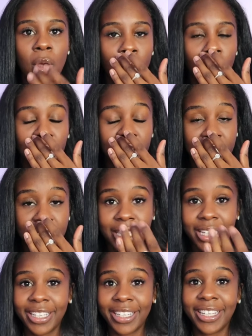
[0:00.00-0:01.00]
or just
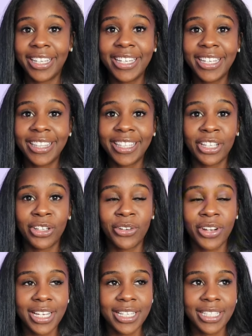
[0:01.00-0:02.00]
like anything
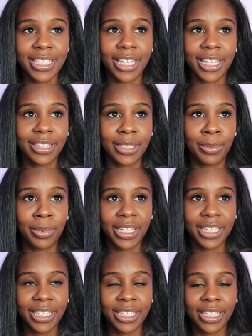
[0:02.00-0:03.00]
crazy like the
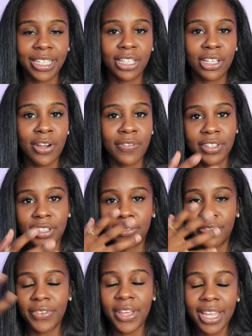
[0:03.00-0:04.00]
blanket can cover
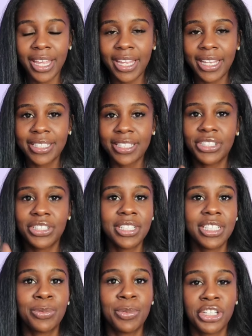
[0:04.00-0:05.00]
their face
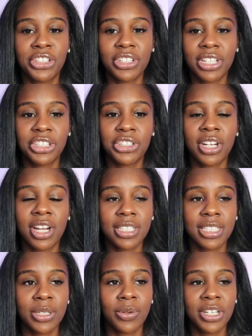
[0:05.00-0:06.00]
just make sure that you're
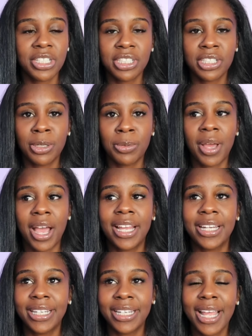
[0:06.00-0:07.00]
constantly watching them
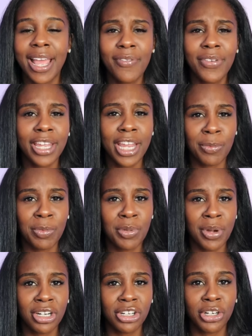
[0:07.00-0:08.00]
i didn't have a camera
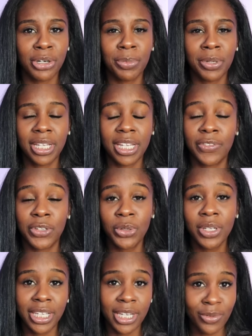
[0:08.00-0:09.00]
monitor but if
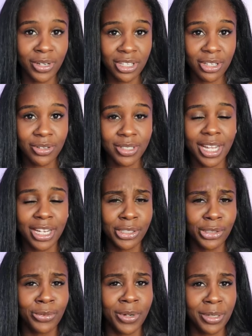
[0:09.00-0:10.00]
you can get one of those i
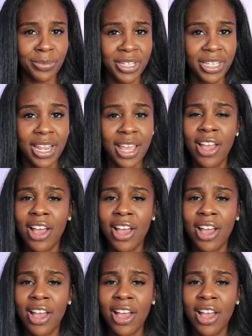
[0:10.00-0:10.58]
do recommend